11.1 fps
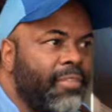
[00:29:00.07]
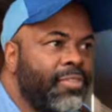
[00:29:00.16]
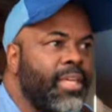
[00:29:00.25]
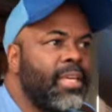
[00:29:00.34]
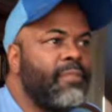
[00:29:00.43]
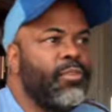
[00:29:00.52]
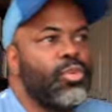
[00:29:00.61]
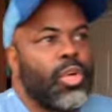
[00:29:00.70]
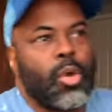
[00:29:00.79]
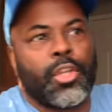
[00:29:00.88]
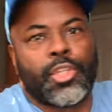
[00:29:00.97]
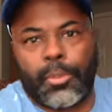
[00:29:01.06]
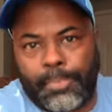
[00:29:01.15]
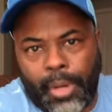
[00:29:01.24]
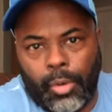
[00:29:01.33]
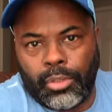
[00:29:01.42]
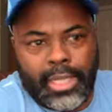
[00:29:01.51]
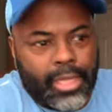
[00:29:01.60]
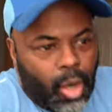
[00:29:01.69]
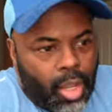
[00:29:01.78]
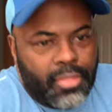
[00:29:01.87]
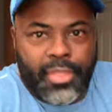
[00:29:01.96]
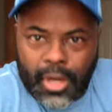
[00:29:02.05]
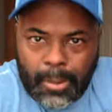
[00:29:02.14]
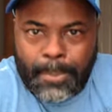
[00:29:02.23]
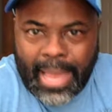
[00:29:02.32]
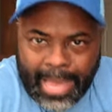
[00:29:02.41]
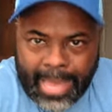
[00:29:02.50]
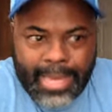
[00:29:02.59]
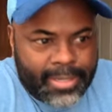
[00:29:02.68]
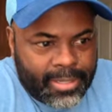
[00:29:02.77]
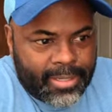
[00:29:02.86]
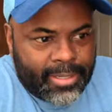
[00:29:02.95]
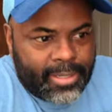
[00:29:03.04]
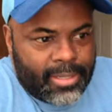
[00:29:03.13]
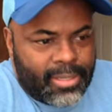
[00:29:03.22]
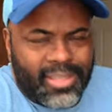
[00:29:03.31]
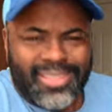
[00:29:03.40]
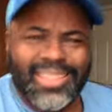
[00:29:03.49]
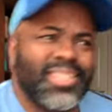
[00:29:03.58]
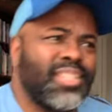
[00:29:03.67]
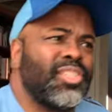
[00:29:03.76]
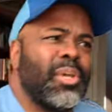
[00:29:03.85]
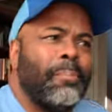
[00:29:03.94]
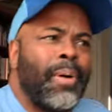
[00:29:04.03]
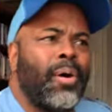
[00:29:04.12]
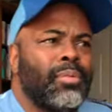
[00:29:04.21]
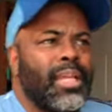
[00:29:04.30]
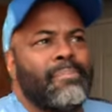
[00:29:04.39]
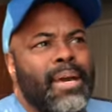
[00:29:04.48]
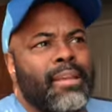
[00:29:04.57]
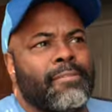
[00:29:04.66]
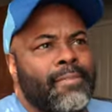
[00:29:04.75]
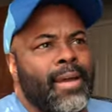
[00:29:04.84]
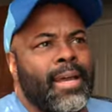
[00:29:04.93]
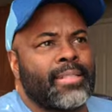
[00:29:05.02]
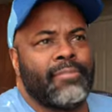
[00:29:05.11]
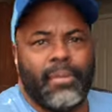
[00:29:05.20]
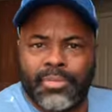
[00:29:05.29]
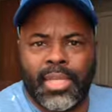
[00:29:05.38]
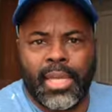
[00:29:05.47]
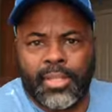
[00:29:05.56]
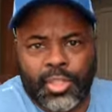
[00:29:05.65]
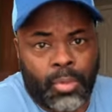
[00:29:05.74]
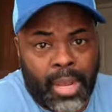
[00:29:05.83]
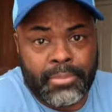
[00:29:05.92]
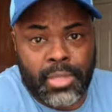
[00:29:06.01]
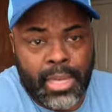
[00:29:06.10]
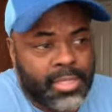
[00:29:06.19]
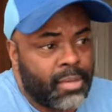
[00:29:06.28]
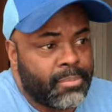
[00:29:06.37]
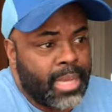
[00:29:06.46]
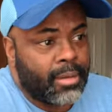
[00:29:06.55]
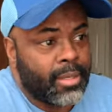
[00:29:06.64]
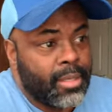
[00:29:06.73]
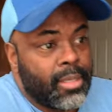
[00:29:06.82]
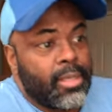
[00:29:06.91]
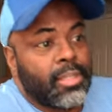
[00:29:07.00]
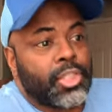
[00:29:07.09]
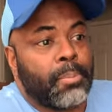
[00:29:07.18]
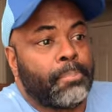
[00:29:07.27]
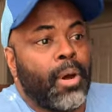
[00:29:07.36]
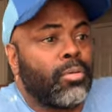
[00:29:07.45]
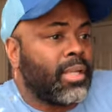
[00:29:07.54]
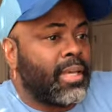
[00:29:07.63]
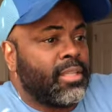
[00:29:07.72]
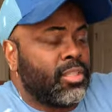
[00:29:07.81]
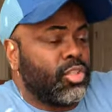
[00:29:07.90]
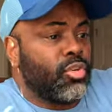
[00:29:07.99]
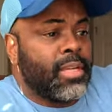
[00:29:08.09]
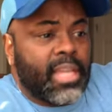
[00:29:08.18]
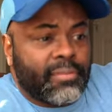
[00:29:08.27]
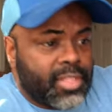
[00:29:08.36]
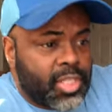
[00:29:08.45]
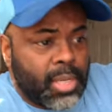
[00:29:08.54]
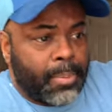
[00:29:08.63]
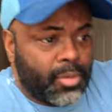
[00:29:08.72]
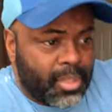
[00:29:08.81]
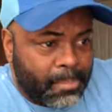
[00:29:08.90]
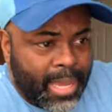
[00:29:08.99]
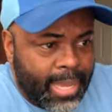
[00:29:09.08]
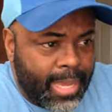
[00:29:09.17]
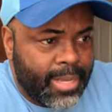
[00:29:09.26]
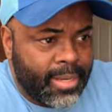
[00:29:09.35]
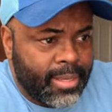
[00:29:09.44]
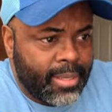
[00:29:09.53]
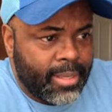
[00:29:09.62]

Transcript: think if you go to Chipotle on their pad, listen, Chipotle, matter of fact, if I'm saying this right, you guys help me out. Chipotle, you can give a tip on the pad.